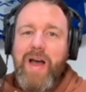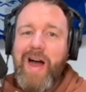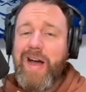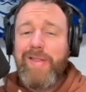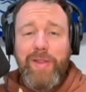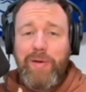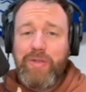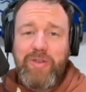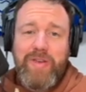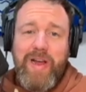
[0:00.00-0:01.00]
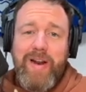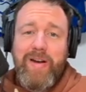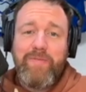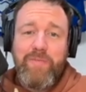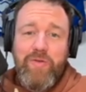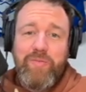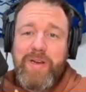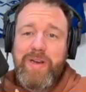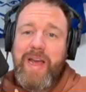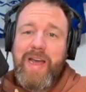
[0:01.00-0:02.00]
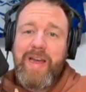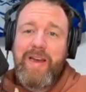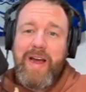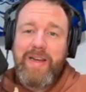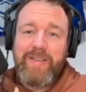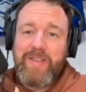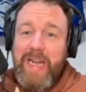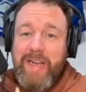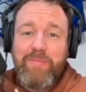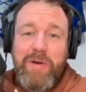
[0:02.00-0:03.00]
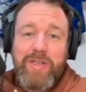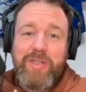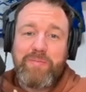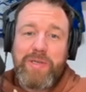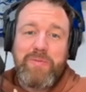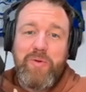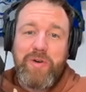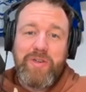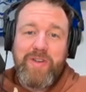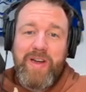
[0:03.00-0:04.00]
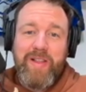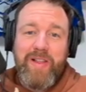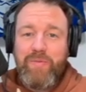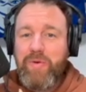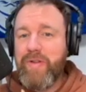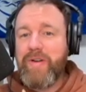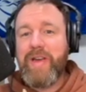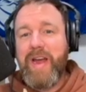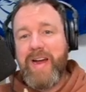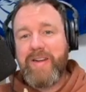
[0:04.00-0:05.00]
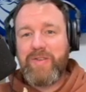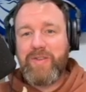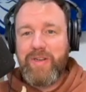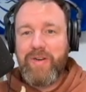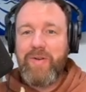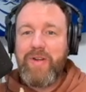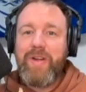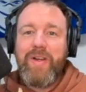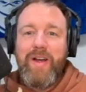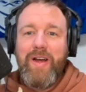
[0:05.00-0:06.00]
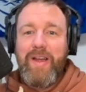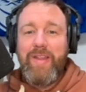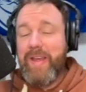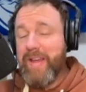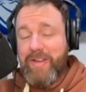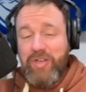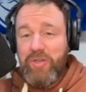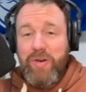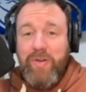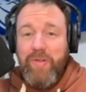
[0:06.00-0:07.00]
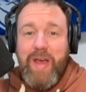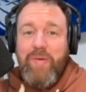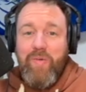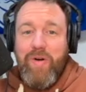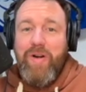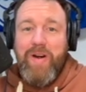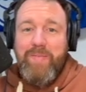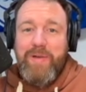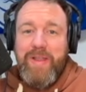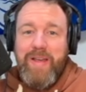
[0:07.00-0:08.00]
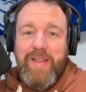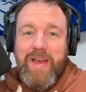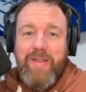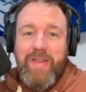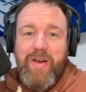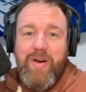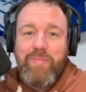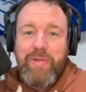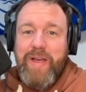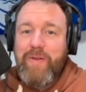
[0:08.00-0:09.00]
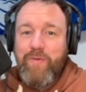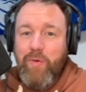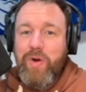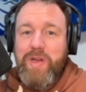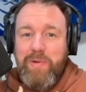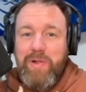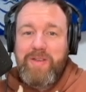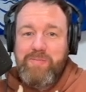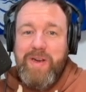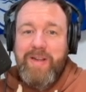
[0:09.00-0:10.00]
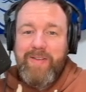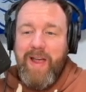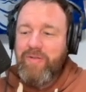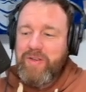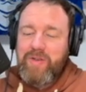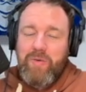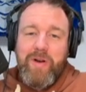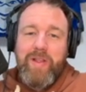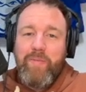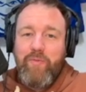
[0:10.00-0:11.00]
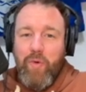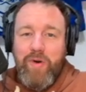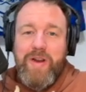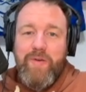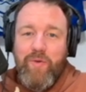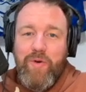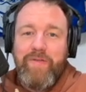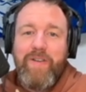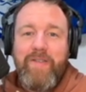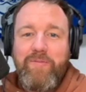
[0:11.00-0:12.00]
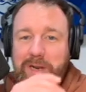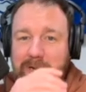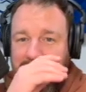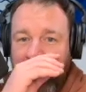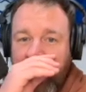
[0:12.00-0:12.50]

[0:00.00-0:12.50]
I thought there was just not enough movement, and I said as much, and people were just kind of like, well, they're gassed, you know? Sure, they were. I mean, they all played 40 plus minutes, every single one of them, 40 to 45 minutes.